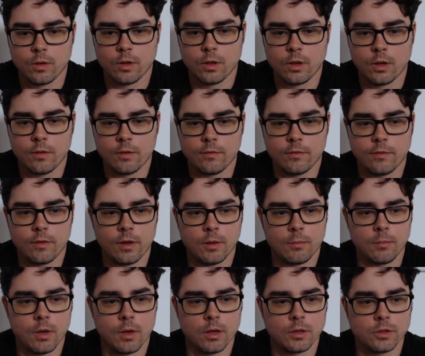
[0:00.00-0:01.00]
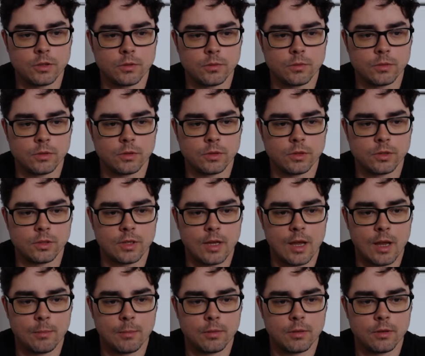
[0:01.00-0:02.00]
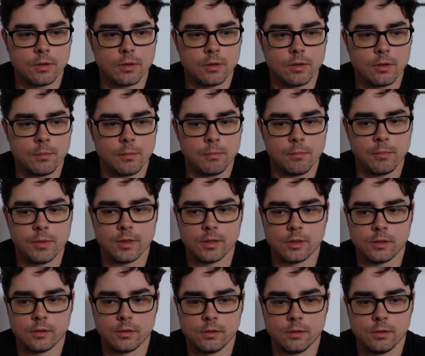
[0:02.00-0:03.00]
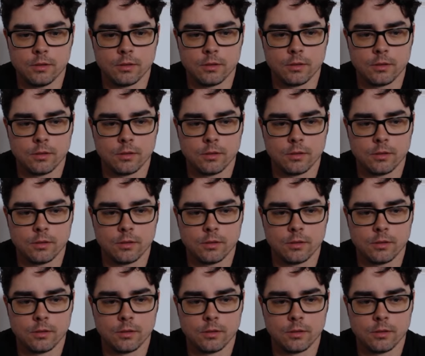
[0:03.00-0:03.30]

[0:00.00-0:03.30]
Cannot find module Sapper build.